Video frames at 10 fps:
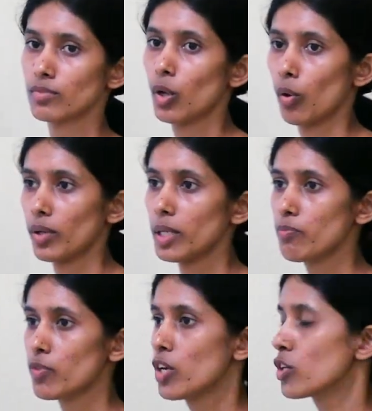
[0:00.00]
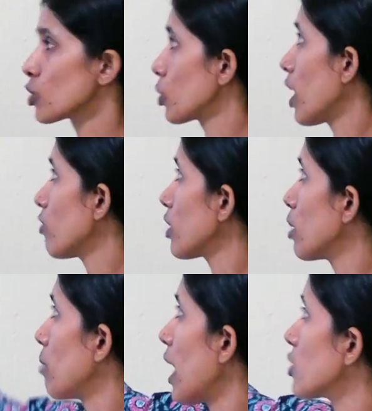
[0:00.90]
Okay, so now
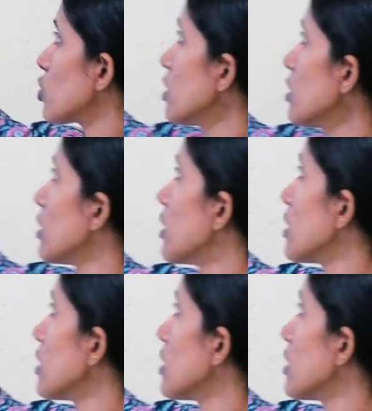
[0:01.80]
imagine